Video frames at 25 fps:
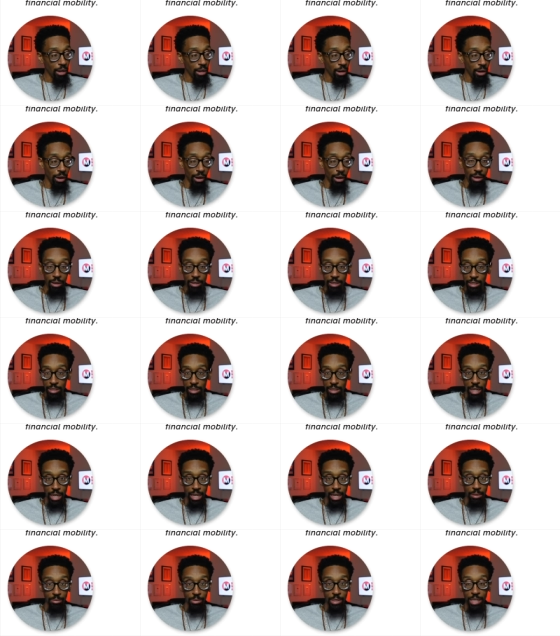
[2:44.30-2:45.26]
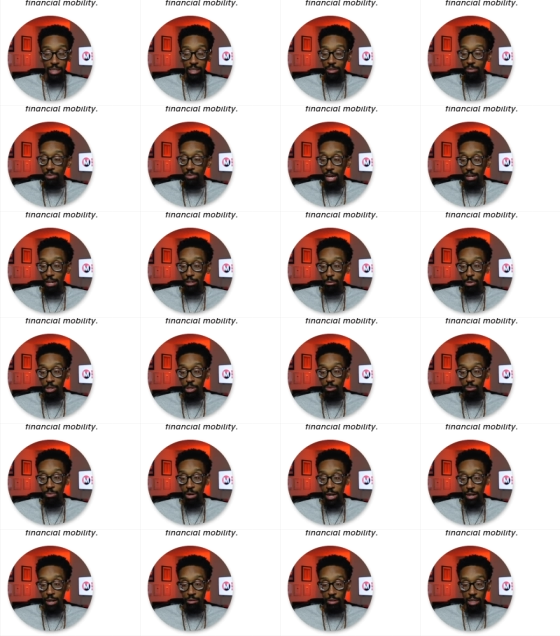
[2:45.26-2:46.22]
all the time doesn't even have to be a
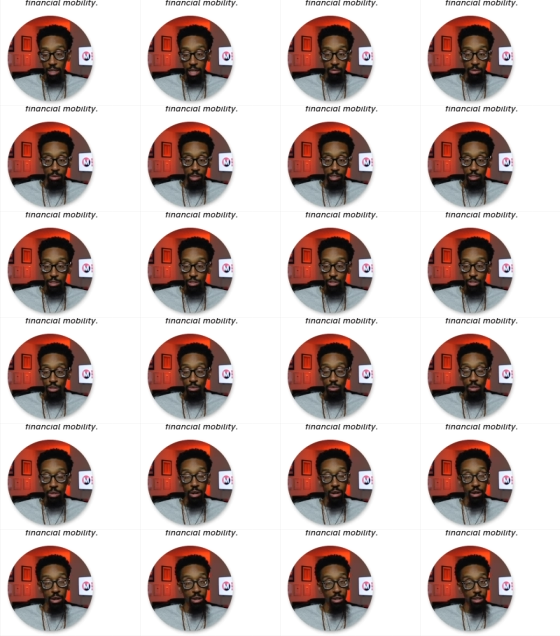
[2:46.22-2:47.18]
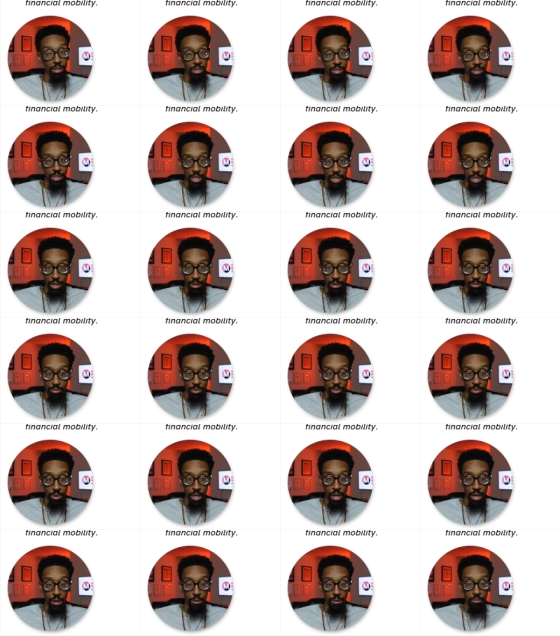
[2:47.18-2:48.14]
record label they just do it all the time
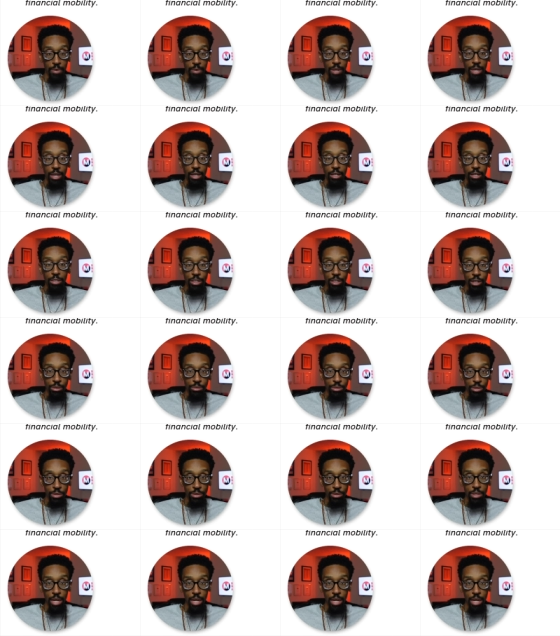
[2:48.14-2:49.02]
okay don't do